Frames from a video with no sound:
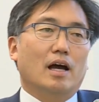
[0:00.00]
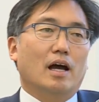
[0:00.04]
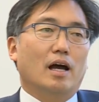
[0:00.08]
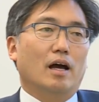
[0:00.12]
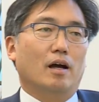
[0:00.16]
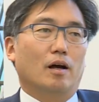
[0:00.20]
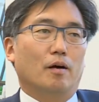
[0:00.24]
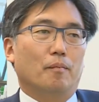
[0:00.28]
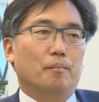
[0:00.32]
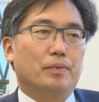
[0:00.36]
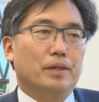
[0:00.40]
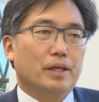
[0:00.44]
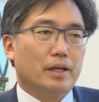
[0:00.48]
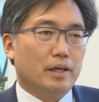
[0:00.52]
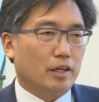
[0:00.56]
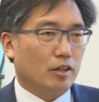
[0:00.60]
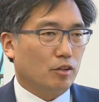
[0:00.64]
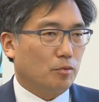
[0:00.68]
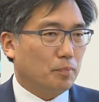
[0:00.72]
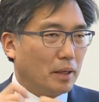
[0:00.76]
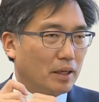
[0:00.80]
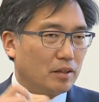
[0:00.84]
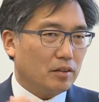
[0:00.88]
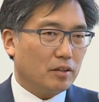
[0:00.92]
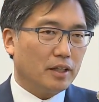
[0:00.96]
Um,
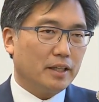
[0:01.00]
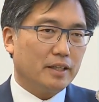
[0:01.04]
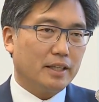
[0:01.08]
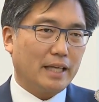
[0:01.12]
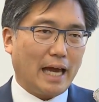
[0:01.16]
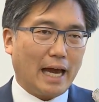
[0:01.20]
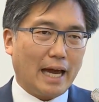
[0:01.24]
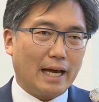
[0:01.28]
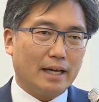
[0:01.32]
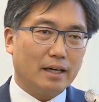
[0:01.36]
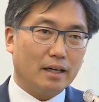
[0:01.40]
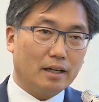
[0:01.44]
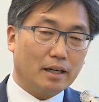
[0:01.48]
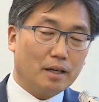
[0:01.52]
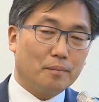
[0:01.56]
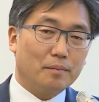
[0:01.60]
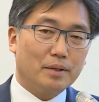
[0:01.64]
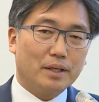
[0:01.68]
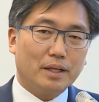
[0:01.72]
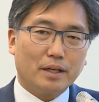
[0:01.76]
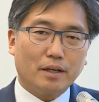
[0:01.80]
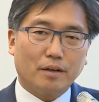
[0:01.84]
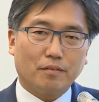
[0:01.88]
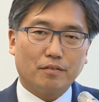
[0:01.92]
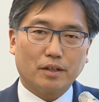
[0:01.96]
especially the
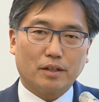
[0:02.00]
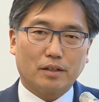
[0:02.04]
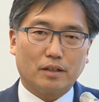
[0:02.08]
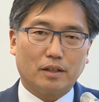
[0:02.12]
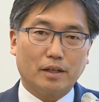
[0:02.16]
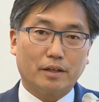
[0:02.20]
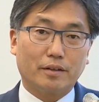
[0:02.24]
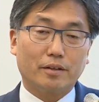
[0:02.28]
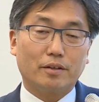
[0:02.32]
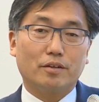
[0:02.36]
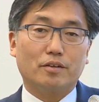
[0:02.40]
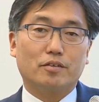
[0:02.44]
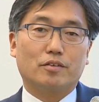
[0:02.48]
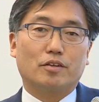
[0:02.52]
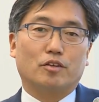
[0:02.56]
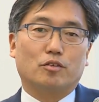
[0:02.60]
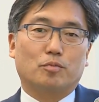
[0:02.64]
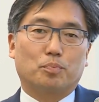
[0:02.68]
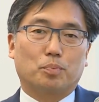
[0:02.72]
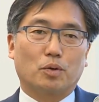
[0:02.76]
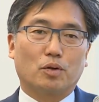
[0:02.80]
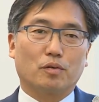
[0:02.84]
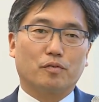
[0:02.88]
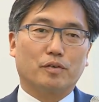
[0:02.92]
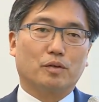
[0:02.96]
anonymity of the clickers has
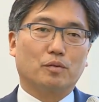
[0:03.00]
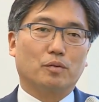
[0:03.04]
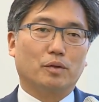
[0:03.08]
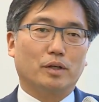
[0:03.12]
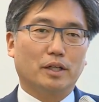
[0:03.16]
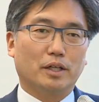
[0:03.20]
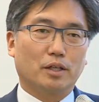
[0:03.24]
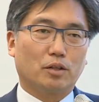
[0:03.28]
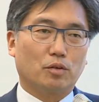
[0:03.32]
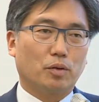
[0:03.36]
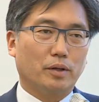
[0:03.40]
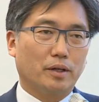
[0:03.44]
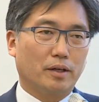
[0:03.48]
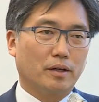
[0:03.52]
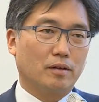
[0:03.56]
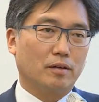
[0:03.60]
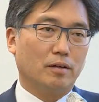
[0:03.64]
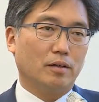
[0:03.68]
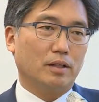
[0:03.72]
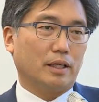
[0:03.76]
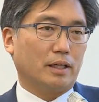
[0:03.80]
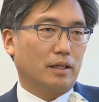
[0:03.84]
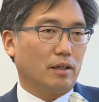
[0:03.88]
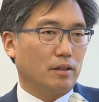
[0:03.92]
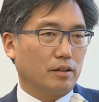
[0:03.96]
proven really
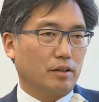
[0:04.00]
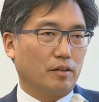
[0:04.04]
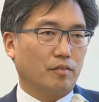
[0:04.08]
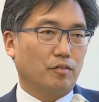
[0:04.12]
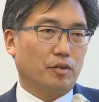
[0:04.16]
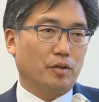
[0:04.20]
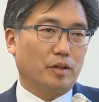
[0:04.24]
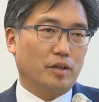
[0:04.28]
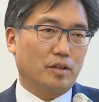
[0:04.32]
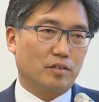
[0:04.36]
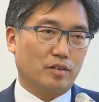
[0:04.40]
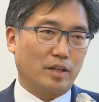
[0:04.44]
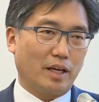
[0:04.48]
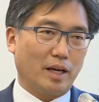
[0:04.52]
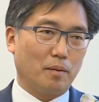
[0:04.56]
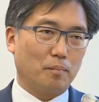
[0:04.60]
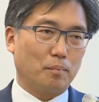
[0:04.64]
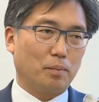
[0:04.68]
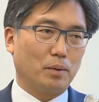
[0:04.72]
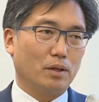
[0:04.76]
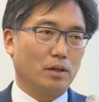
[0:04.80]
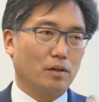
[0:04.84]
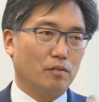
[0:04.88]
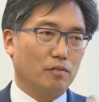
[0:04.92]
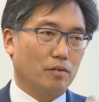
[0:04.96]
critical, and I'll give you an
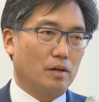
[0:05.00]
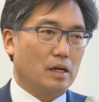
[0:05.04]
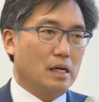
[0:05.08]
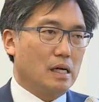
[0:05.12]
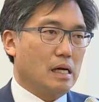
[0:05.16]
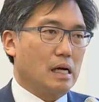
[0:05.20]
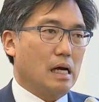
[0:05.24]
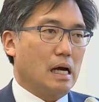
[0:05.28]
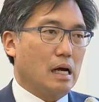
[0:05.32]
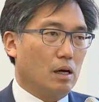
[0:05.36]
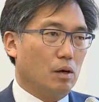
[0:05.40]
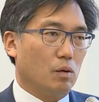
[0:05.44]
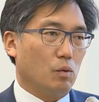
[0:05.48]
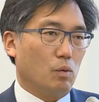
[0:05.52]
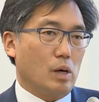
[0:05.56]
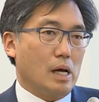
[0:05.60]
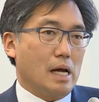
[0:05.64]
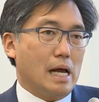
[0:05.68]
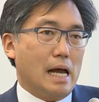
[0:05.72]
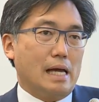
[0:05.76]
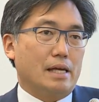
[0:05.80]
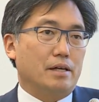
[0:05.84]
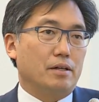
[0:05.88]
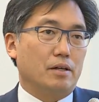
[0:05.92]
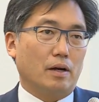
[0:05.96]
example of
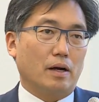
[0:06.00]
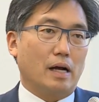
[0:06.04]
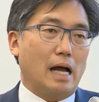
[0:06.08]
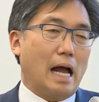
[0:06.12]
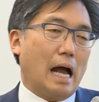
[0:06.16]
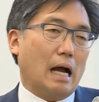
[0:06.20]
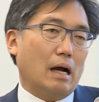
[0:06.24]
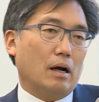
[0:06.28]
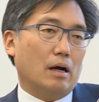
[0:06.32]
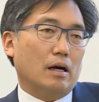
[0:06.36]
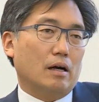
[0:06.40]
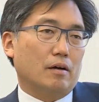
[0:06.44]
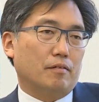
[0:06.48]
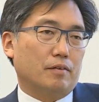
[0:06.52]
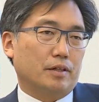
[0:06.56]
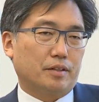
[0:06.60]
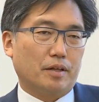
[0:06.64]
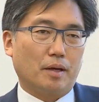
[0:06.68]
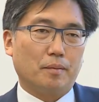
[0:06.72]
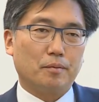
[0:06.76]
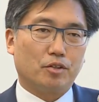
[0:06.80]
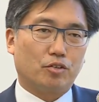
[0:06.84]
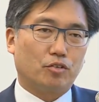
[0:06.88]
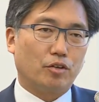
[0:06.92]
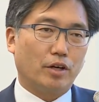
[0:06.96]
you know how, of a
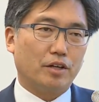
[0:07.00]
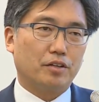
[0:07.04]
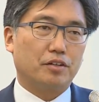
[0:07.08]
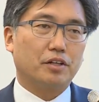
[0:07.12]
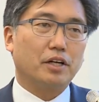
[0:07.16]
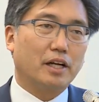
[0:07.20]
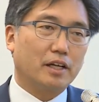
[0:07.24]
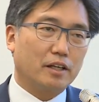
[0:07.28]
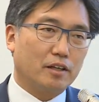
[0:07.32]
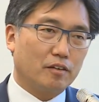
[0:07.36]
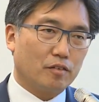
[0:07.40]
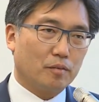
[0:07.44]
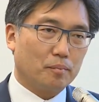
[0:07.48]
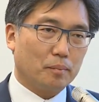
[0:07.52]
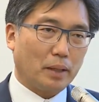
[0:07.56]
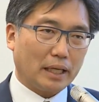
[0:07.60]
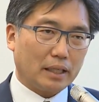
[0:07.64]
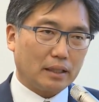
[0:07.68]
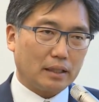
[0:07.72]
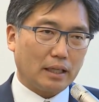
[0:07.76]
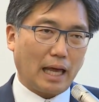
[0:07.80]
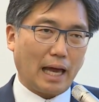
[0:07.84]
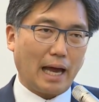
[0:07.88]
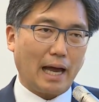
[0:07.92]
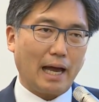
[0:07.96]
demonstration I give in my
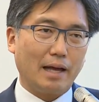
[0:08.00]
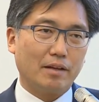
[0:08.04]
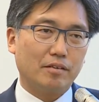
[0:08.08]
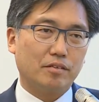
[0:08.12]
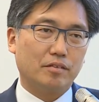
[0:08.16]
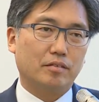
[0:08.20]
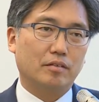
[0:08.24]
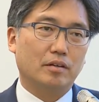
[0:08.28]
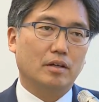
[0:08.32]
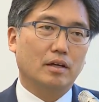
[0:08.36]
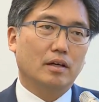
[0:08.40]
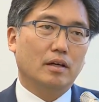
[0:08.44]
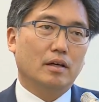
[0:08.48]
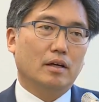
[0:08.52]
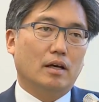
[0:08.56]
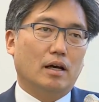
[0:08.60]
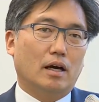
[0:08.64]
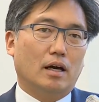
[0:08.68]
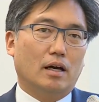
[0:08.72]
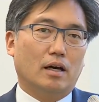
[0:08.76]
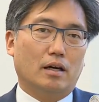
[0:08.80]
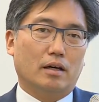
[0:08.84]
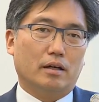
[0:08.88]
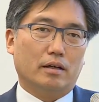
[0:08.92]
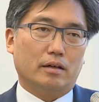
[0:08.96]
class
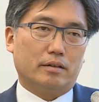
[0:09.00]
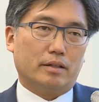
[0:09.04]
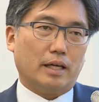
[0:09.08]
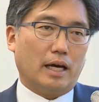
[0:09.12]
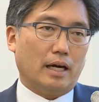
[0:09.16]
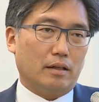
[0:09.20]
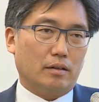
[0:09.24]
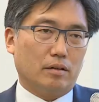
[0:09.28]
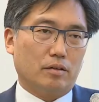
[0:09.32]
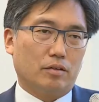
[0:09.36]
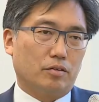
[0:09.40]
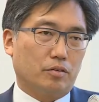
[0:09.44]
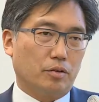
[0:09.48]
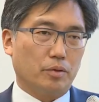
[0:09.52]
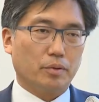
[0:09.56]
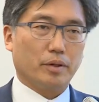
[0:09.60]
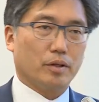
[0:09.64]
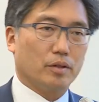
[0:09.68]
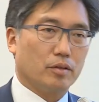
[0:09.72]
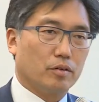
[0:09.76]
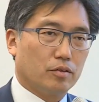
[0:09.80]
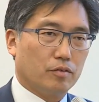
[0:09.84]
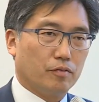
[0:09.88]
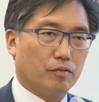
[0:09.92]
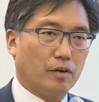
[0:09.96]
uh, that
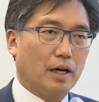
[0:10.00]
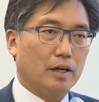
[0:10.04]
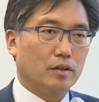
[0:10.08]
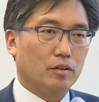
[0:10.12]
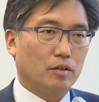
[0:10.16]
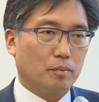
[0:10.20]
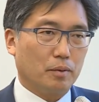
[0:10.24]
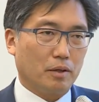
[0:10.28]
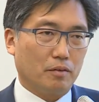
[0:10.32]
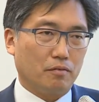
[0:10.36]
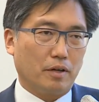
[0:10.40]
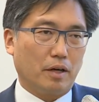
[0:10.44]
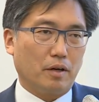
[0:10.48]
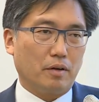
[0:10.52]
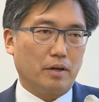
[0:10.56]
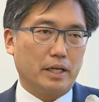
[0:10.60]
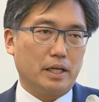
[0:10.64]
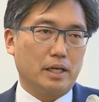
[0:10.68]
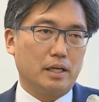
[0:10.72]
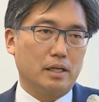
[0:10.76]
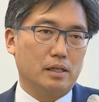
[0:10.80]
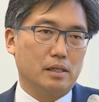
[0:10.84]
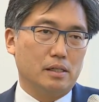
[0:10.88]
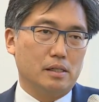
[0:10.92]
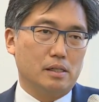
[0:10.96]
students find to be
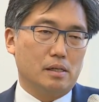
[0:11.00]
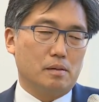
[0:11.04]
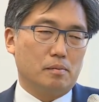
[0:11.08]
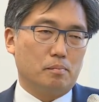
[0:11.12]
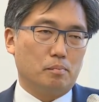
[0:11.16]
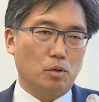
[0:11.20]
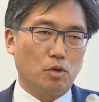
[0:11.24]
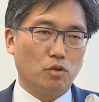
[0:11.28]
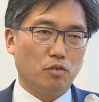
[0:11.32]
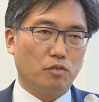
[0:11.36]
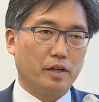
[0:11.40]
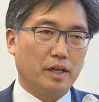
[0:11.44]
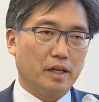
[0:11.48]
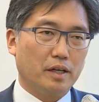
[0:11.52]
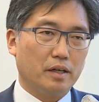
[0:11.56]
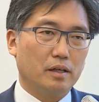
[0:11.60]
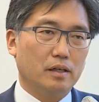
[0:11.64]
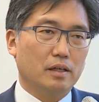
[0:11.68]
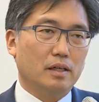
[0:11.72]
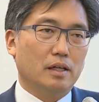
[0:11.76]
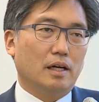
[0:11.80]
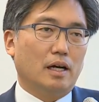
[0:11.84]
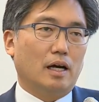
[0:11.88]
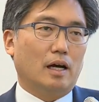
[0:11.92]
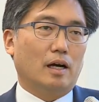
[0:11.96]
very moving
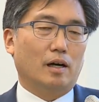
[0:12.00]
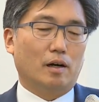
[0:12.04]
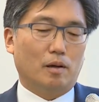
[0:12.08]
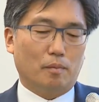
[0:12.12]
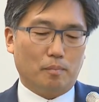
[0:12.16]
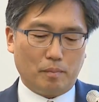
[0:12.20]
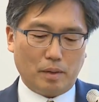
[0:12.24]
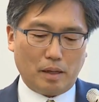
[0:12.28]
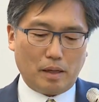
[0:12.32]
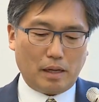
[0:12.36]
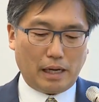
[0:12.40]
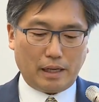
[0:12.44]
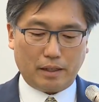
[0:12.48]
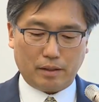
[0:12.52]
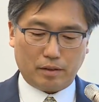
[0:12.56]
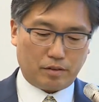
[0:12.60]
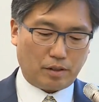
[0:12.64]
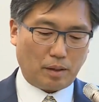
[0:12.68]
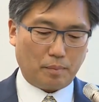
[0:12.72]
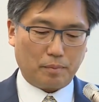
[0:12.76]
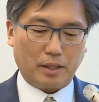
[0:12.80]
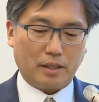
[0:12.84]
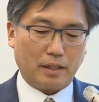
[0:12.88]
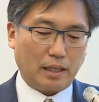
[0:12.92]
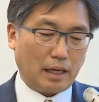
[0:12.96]
um, and
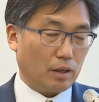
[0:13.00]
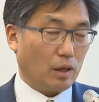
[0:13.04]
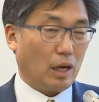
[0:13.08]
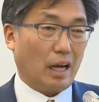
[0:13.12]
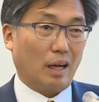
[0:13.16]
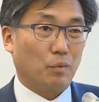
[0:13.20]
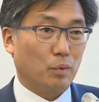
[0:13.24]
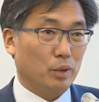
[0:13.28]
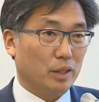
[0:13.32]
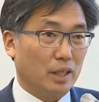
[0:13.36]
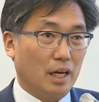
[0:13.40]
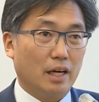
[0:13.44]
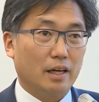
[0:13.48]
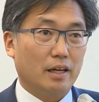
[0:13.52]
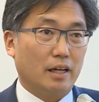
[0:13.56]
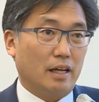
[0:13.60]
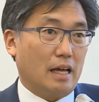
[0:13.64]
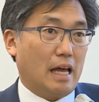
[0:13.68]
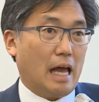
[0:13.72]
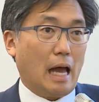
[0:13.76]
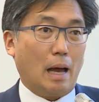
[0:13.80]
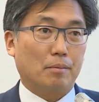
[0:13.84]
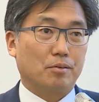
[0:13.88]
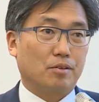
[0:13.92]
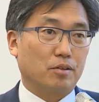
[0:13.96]
something that I would not
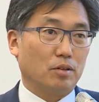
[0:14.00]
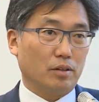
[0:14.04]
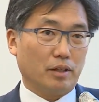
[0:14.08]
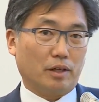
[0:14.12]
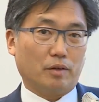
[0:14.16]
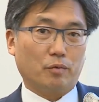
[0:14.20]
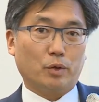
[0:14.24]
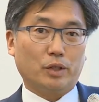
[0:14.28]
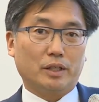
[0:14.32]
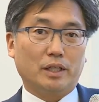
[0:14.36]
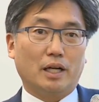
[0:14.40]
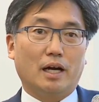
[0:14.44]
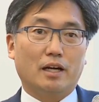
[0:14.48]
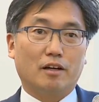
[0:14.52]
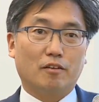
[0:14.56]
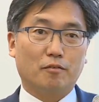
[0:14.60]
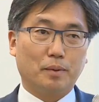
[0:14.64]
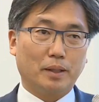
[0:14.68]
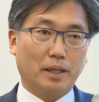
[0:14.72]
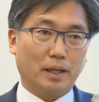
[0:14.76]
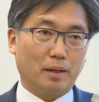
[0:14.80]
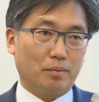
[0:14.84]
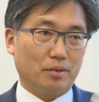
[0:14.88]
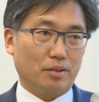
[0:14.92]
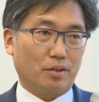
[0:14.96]
absolutely would not have
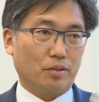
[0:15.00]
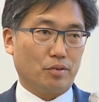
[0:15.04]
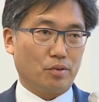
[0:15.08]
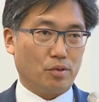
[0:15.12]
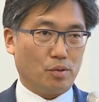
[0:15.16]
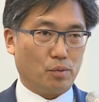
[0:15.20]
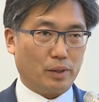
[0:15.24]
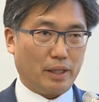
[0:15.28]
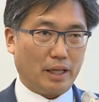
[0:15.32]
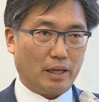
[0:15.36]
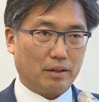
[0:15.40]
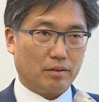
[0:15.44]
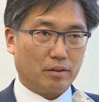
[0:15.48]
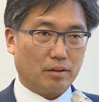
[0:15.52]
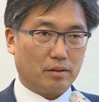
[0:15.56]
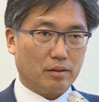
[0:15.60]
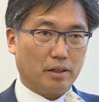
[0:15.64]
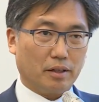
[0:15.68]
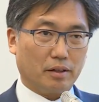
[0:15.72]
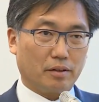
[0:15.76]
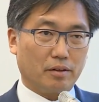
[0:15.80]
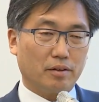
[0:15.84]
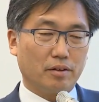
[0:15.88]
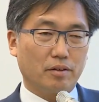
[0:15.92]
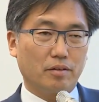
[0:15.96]
been able to do without the
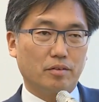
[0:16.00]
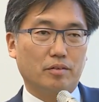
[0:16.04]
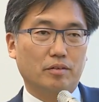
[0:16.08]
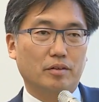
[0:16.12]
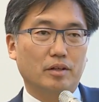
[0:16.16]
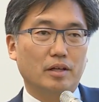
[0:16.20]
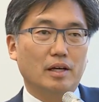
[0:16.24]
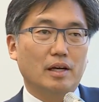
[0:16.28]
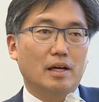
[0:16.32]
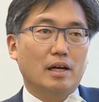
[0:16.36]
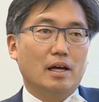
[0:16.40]
clickers.